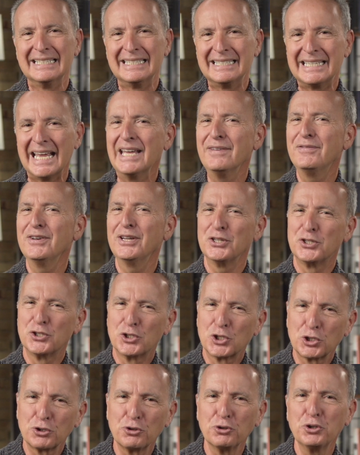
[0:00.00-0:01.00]
David is
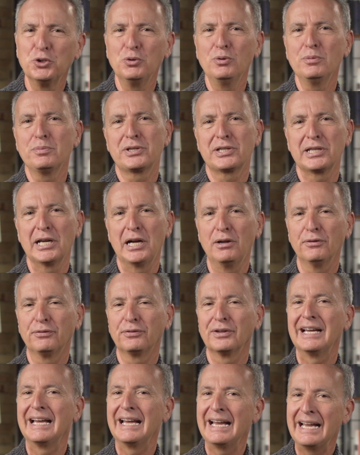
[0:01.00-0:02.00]
true to himself
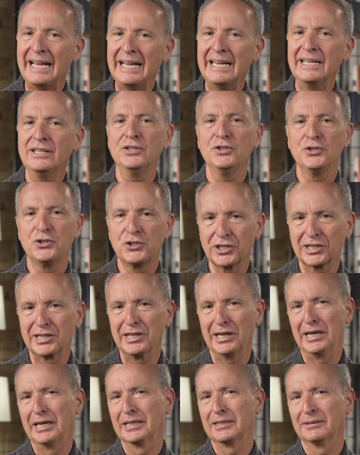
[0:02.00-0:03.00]
and to
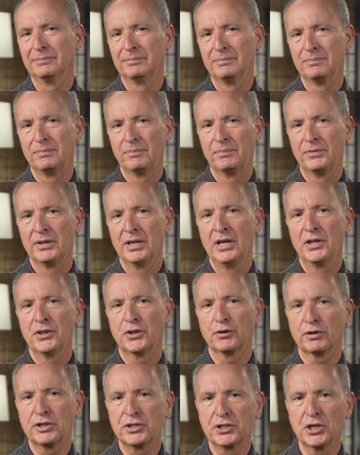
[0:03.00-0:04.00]
God.
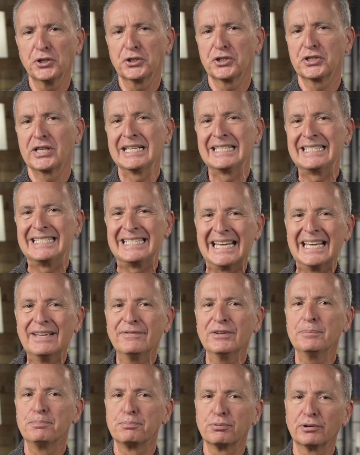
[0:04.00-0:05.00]
The result is that
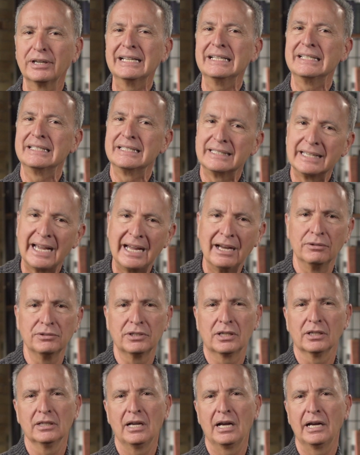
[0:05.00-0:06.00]
David brings down
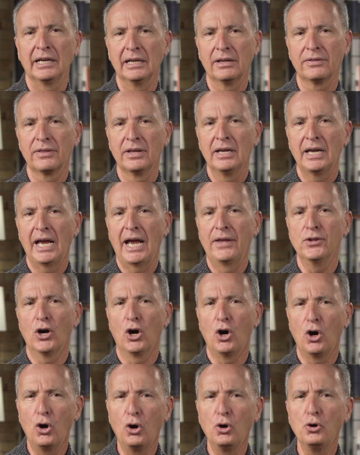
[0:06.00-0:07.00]
Goliath, and the
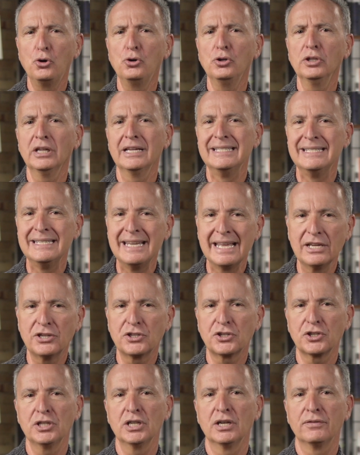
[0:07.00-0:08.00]
whole
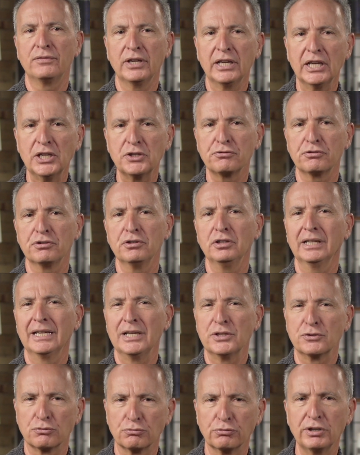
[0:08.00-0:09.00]
nation of Israel
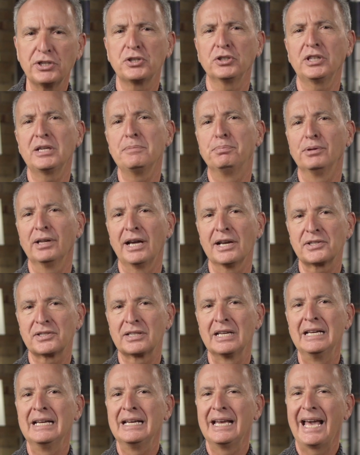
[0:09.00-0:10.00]
is richly blessed
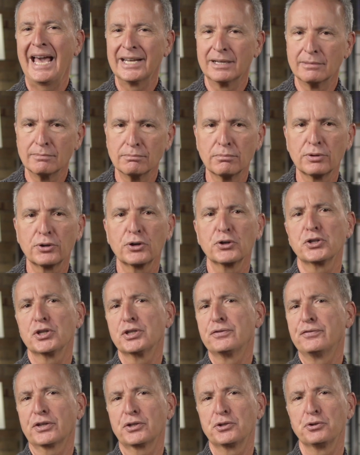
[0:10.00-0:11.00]
and
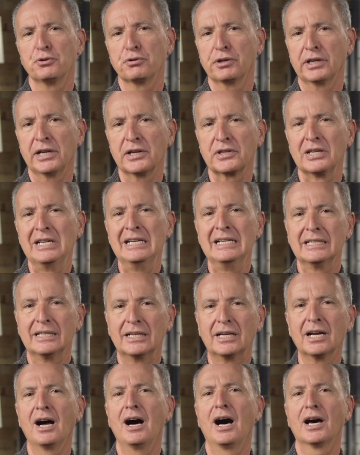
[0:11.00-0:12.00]
emerges victorious.
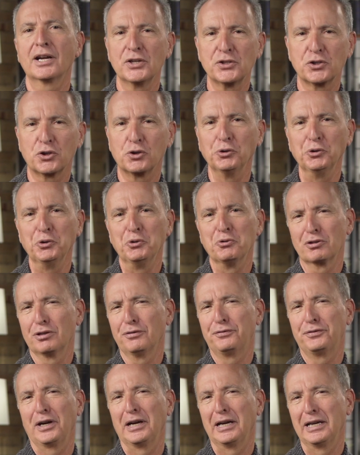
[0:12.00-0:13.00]
God is
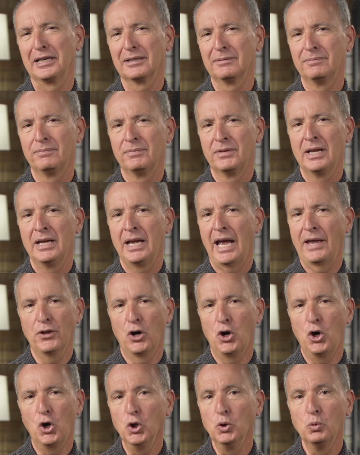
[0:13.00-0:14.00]
glorified. and the
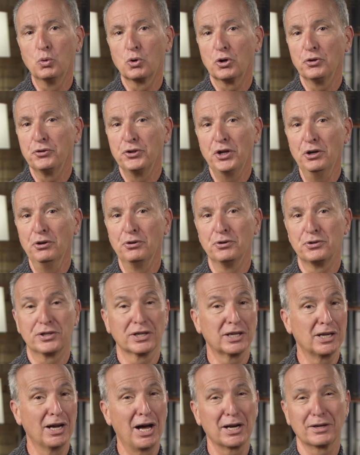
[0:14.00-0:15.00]
whole world knows the
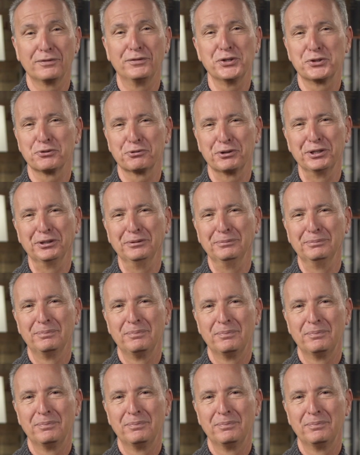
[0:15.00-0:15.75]
God of Israel.